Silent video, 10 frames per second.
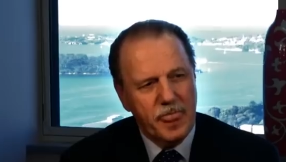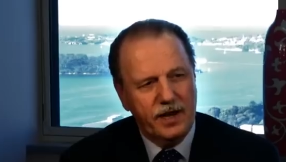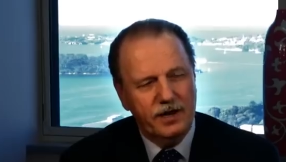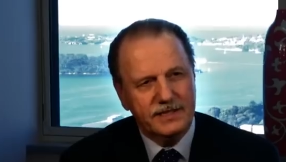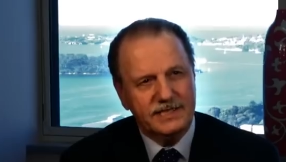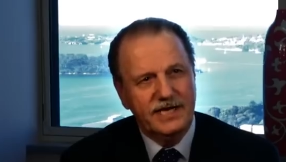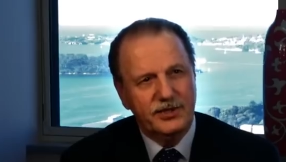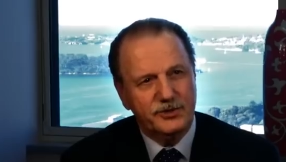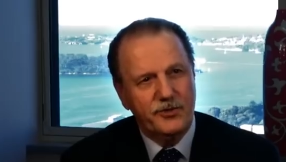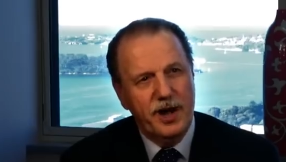I'd like to see
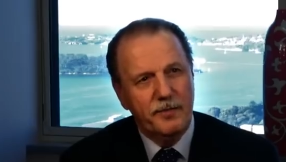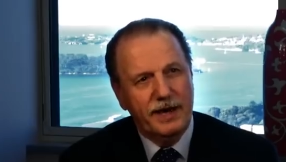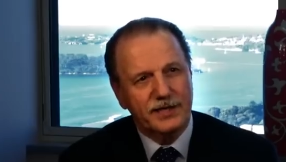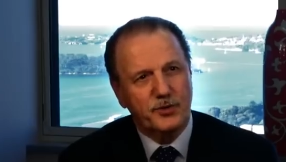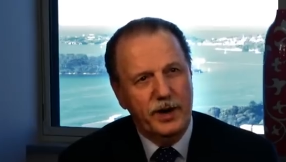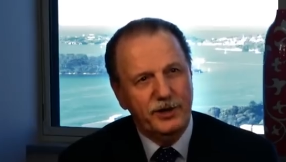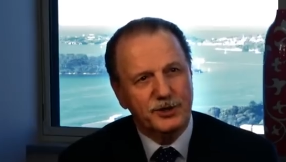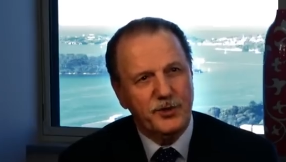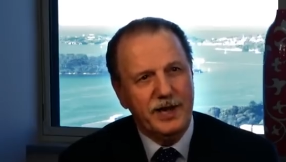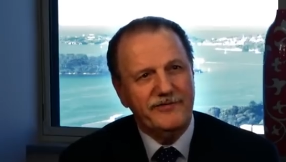us around about a 20 or
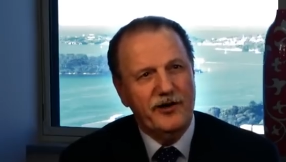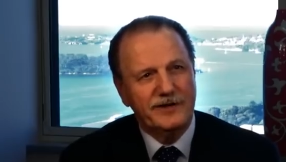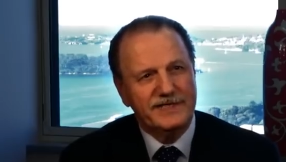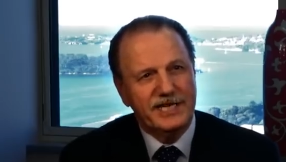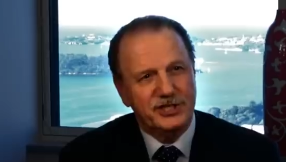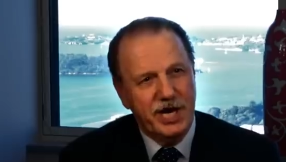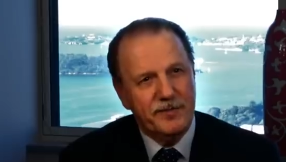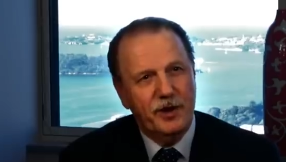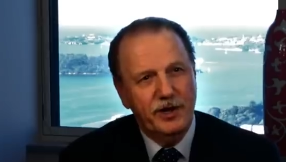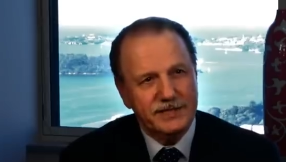25 cent share
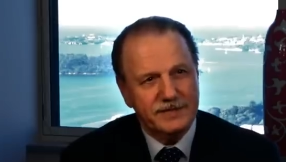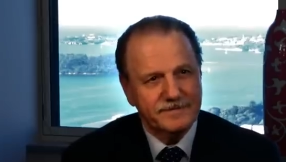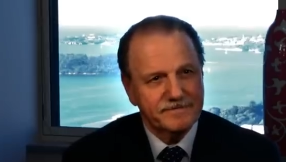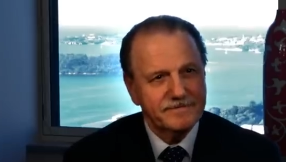price